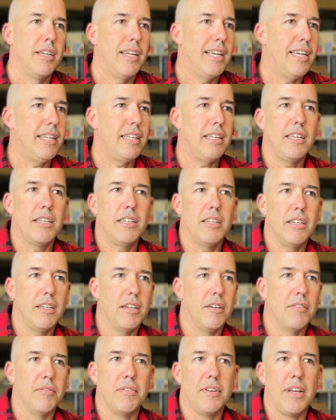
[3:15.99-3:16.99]
any
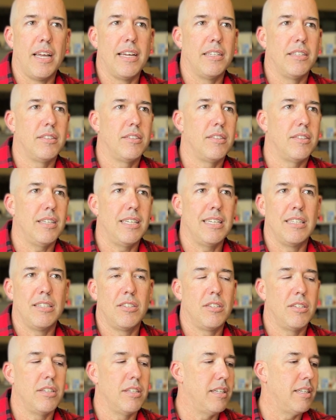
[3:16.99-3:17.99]
event,
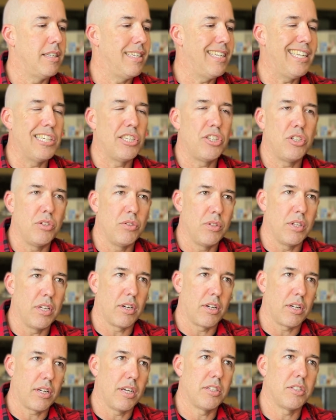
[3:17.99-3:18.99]
incident, issue that
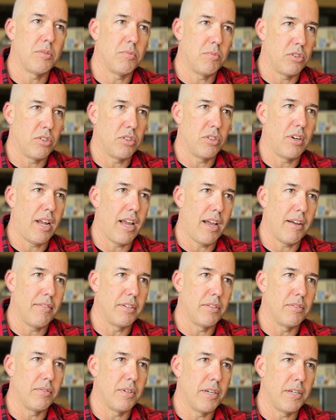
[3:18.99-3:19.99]
our customers are
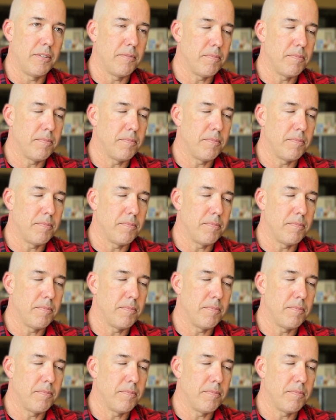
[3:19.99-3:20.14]
having, right?